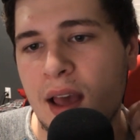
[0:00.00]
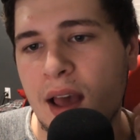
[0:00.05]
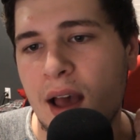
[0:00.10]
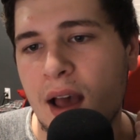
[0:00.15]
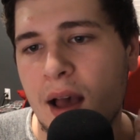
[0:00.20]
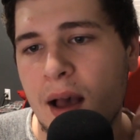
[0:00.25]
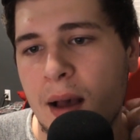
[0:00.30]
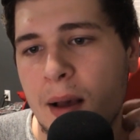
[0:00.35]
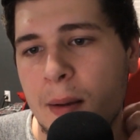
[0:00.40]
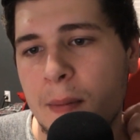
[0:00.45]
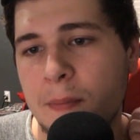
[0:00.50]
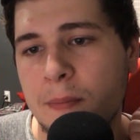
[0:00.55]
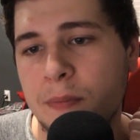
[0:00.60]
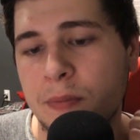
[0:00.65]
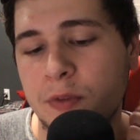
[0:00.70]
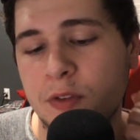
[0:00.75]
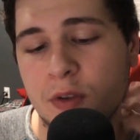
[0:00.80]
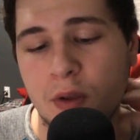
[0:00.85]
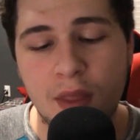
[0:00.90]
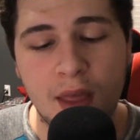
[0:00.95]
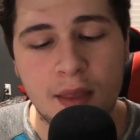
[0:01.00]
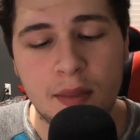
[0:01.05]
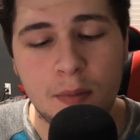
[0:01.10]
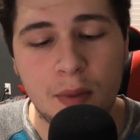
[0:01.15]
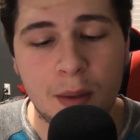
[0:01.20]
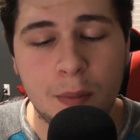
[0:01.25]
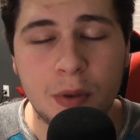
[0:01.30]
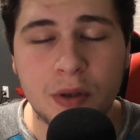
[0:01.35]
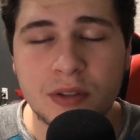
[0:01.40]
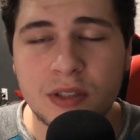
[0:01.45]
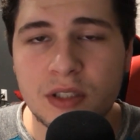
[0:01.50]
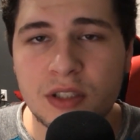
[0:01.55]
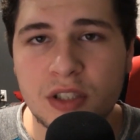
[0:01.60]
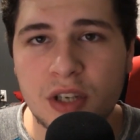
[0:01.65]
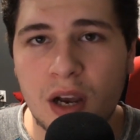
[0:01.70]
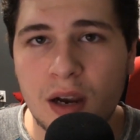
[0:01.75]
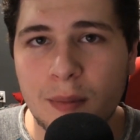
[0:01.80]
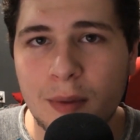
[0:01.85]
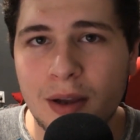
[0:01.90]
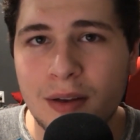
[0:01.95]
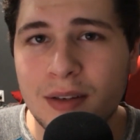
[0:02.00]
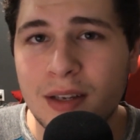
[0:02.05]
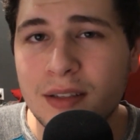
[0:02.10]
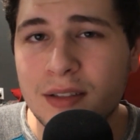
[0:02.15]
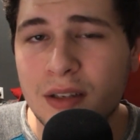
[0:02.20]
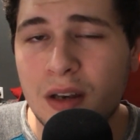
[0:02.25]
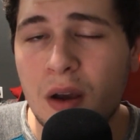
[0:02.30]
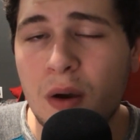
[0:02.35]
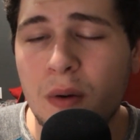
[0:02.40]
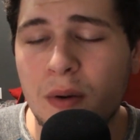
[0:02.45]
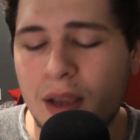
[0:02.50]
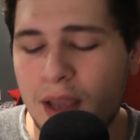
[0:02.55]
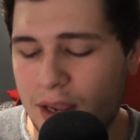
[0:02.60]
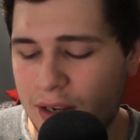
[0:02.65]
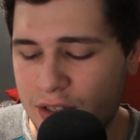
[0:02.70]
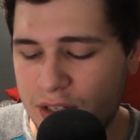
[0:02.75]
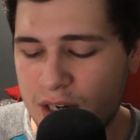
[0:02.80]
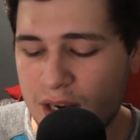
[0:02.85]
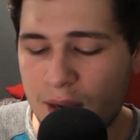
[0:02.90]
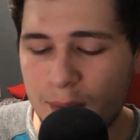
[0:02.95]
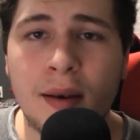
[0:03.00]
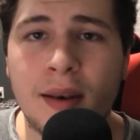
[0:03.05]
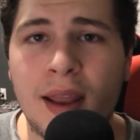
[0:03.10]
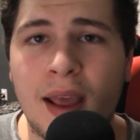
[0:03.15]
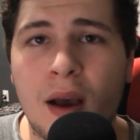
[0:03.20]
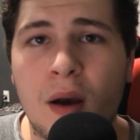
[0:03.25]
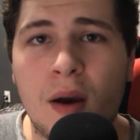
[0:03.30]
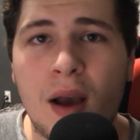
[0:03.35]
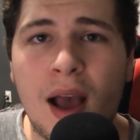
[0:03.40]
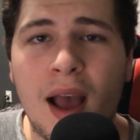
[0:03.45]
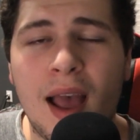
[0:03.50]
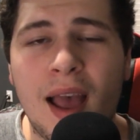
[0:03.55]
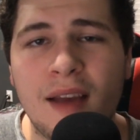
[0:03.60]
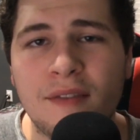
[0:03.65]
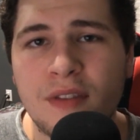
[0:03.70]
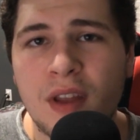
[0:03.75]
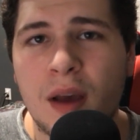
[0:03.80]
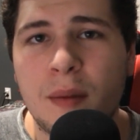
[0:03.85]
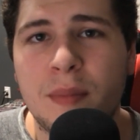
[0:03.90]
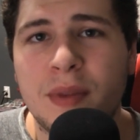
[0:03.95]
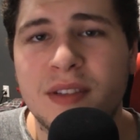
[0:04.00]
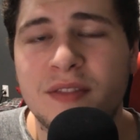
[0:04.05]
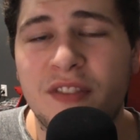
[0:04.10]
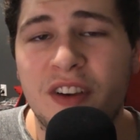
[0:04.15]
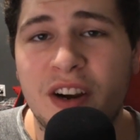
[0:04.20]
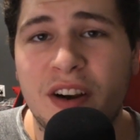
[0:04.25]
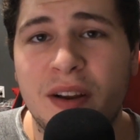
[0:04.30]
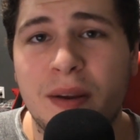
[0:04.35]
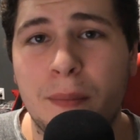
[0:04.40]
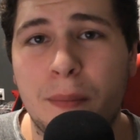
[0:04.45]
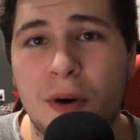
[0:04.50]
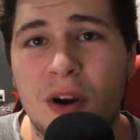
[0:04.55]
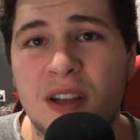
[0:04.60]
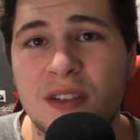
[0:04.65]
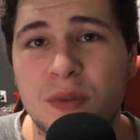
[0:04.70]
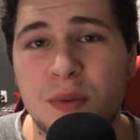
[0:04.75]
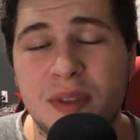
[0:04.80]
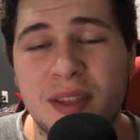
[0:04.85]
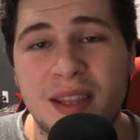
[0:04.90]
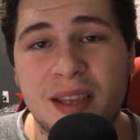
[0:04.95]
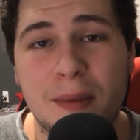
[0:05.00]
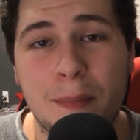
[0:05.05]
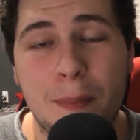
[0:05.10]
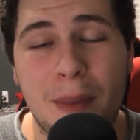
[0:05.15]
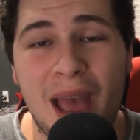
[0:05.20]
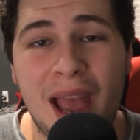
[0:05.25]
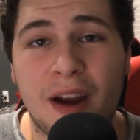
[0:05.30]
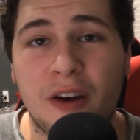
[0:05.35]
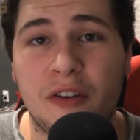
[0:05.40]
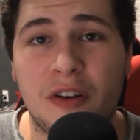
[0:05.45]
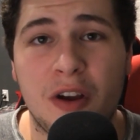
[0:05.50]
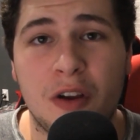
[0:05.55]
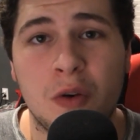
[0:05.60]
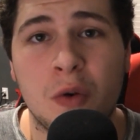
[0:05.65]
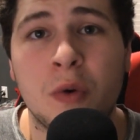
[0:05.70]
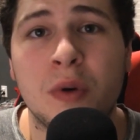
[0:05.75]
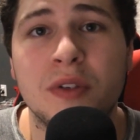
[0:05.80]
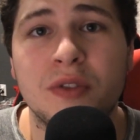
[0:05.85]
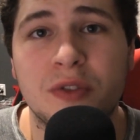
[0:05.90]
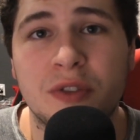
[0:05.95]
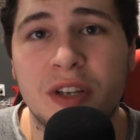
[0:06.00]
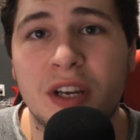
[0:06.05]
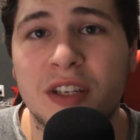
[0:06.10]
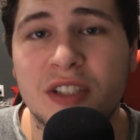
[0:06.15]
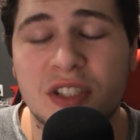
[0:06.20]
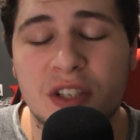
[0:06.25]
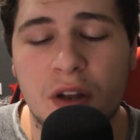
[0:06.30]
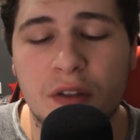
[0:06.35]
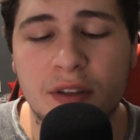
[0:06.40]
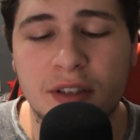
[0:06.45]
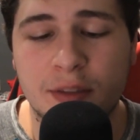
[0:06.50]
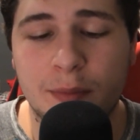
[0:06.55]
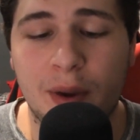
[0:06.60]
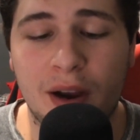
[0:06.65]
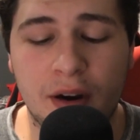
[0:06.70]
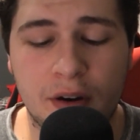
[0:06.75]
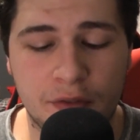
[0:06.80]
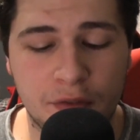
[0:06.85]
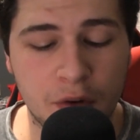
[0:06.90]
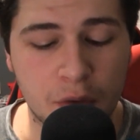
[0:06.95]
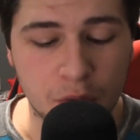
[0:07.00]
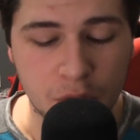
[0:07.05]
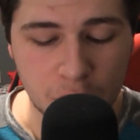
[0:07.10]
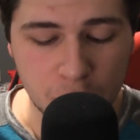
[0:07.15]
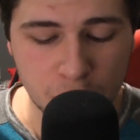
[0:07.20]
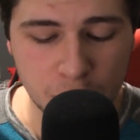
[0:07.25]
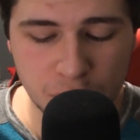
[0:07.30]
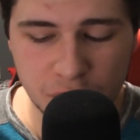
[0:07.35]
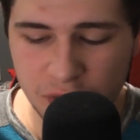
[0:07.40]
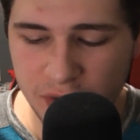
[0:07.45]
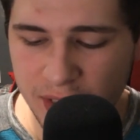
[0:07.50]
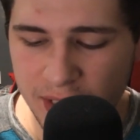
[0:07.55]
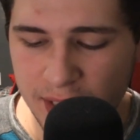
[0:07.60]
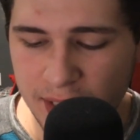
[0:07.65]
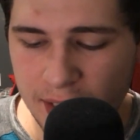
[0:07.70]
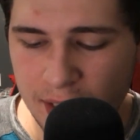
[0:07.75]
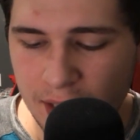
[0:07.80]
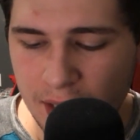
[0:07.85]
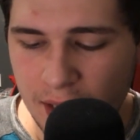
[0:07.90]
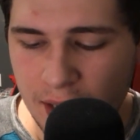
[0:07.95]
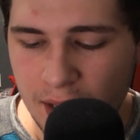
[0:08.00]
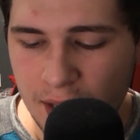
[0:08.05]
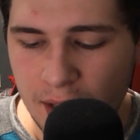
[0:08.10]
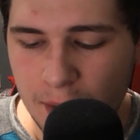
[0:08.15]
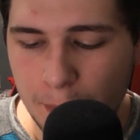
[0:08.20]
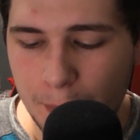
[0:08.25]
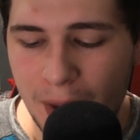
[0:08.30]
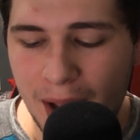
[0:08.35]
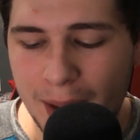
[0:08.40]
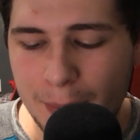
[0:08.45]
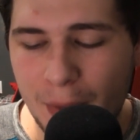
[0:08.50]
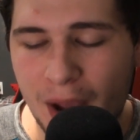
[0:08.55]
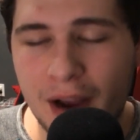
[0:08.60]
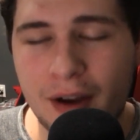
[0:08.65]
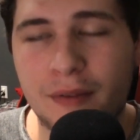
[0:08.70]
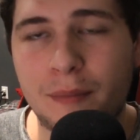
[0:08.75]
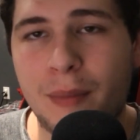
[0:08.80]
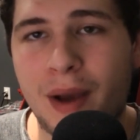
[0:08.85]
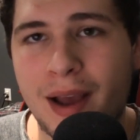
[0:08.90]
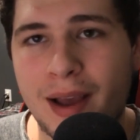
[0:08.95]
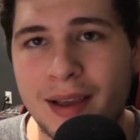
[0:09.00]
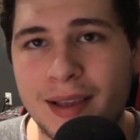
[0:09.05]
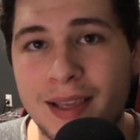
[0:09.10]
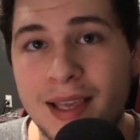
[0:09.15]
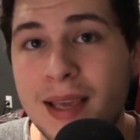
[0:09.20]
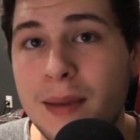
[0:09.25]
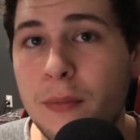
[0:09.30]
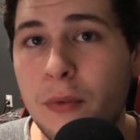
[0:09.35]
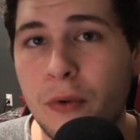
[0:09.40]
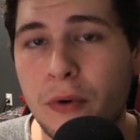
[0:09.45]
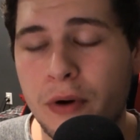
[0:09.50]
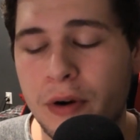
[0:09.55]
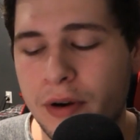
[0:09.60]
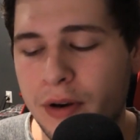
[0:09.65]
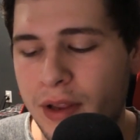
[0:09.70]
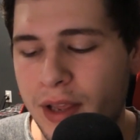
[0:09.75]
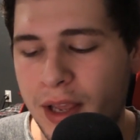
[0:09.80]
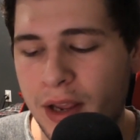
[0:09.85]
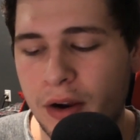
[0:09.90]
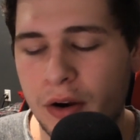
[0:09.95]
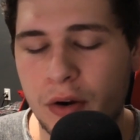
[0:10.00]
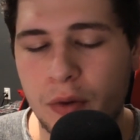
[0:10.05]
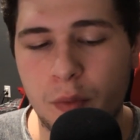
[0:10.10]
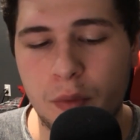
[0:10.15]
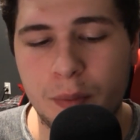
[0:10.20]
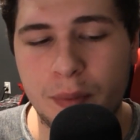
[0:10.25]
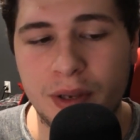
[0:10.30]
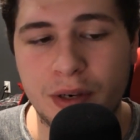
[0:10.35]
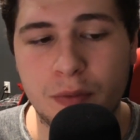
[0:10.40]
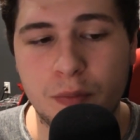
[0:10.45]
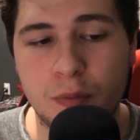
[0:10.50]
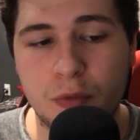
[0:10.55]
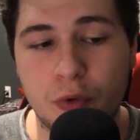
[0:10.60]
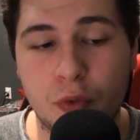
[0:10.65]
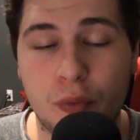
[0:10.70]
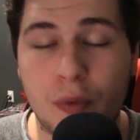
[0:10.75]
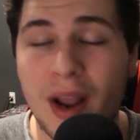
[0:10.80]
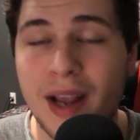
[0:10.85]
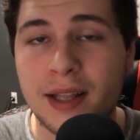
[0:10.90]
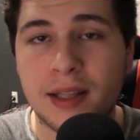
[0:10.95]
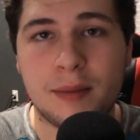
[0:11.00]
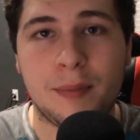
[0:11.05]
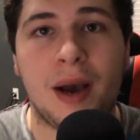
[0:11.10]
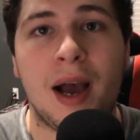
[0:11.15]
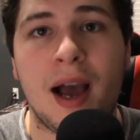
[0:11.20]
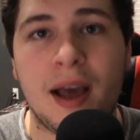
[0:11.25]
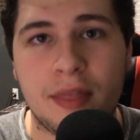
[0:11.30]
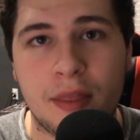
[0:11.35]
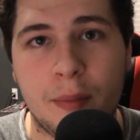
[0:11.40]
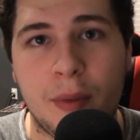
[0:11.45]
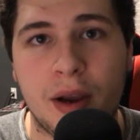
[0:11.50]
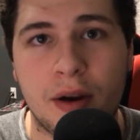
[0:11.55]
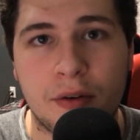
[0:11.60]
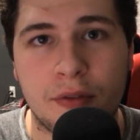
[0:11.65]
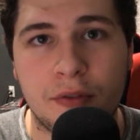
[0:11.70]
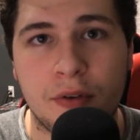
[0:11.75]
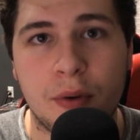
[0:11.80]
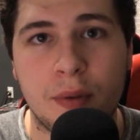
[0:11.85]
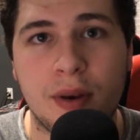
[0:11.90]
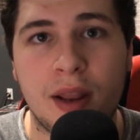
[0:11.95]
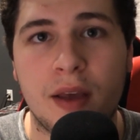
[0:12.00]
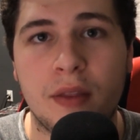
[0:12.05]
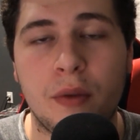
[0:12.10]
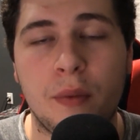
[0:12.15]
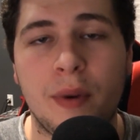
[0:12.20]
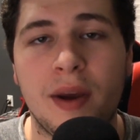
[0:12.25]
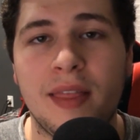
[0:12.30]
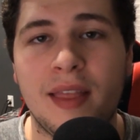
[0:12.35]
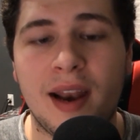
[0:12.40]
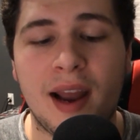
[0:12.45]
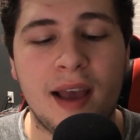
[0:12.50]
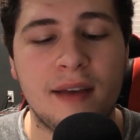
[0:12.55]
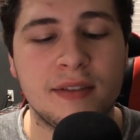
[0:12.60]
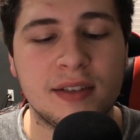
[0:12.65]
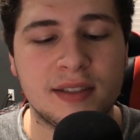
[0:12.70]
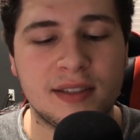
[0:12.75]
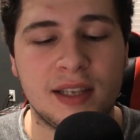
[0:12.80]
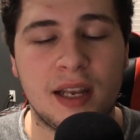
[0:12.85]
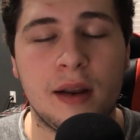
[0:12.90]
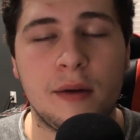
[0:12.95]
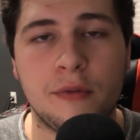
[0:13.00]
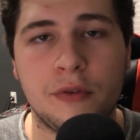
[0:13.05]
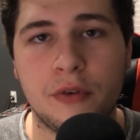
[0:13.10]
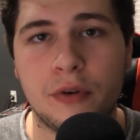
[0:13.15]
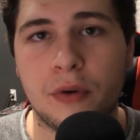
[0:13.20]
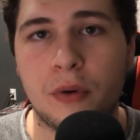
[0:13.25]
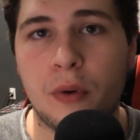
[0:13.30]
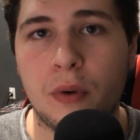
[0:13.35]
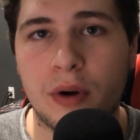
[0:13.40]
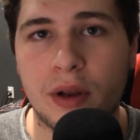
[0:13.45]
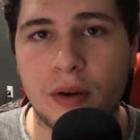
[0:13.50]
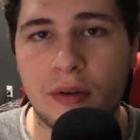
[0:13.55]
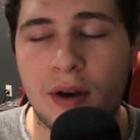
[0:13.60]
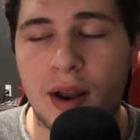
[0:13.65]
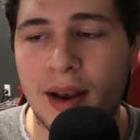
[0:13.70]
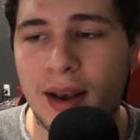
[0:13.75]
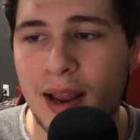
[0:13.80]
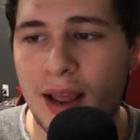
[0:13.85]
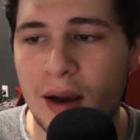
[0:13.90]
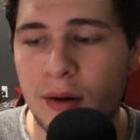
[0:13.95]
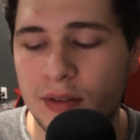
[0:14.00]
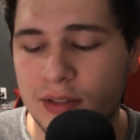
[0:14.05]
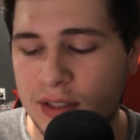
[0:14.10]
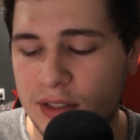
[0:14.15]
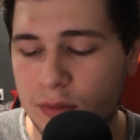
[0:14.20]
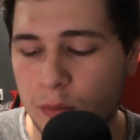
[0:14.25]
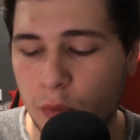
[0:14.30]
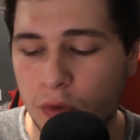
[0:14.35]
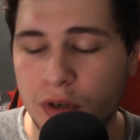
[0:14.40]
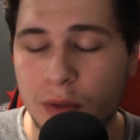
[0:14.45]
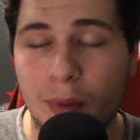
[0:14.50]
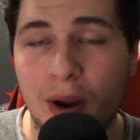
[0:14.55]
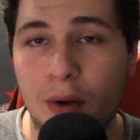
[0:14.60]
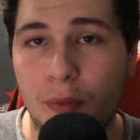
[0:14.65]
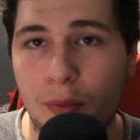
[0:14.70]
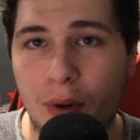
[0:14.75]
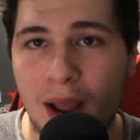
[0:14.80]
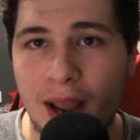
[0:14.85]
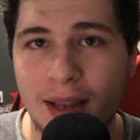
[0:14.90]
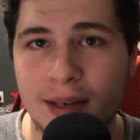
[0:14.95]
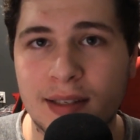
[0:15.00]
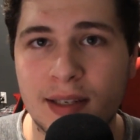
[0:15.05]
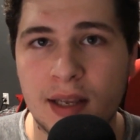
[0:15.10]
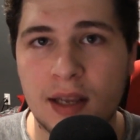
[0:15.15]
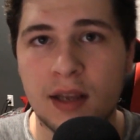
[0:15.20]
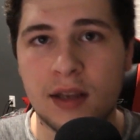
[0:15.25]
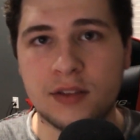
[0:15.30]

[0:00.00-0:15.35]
So that built-in shock mount does an okay job. Now, I have not been very impressed with the background noise reduction on this microphone. Usually my keyboard here would be directly behind the microphone. Now, the way that I have it set up for recording right now is it's more to my right.